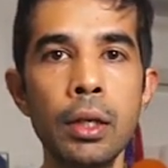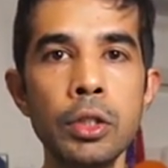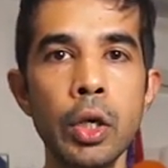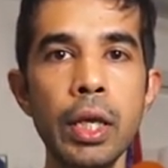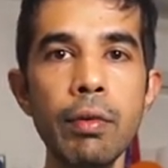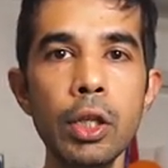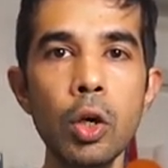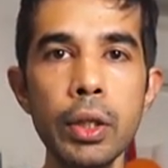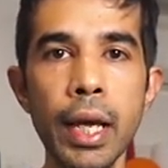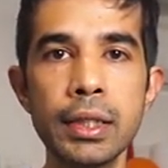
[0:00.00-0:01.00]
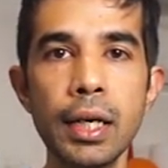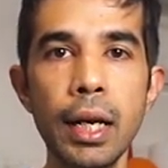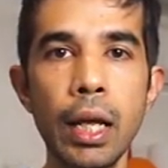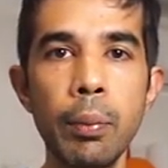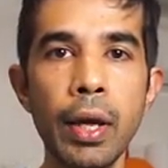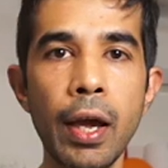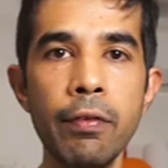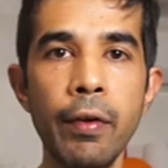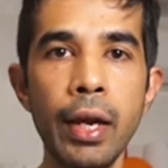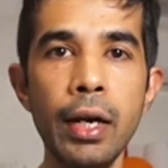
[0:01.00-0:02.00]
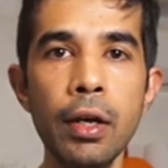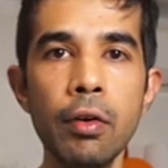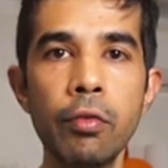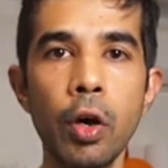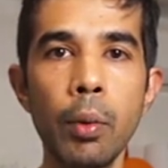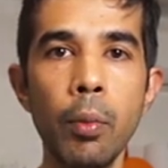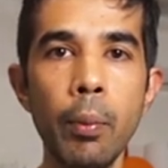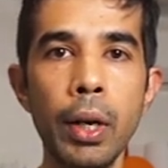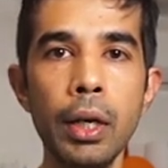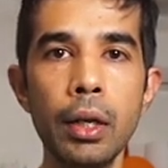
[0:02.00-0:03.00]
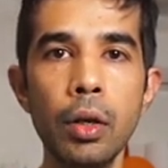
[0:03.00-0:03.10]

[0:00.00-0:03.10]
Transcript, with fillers: So even though the external API failed for a moment,